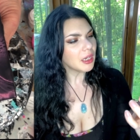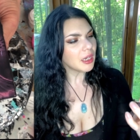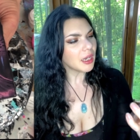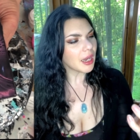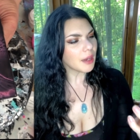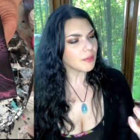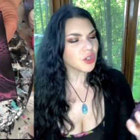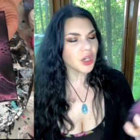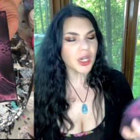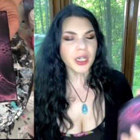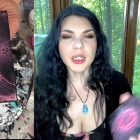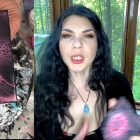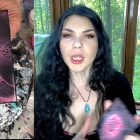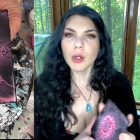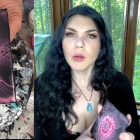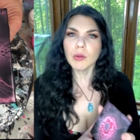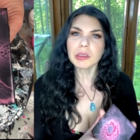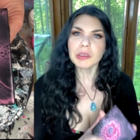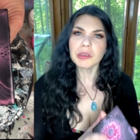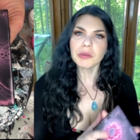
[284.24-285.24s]
trying to go a
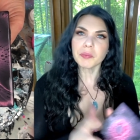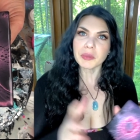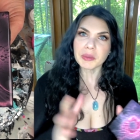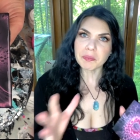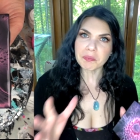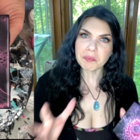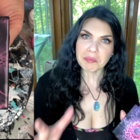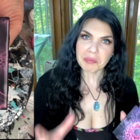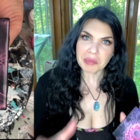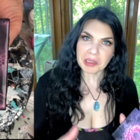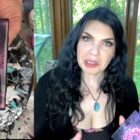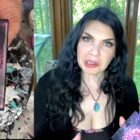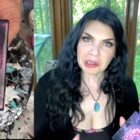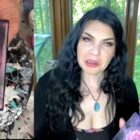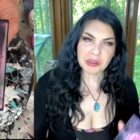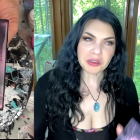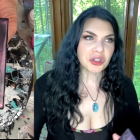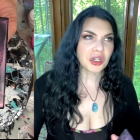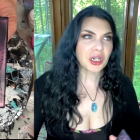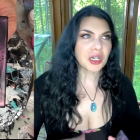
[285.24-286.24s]
little bit bigger,
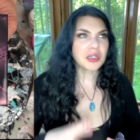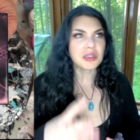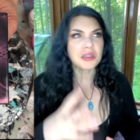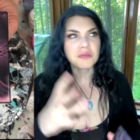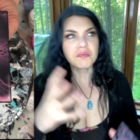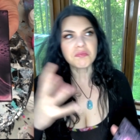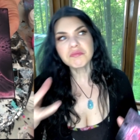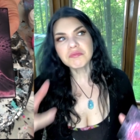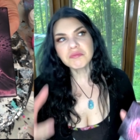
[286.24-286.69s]
trying to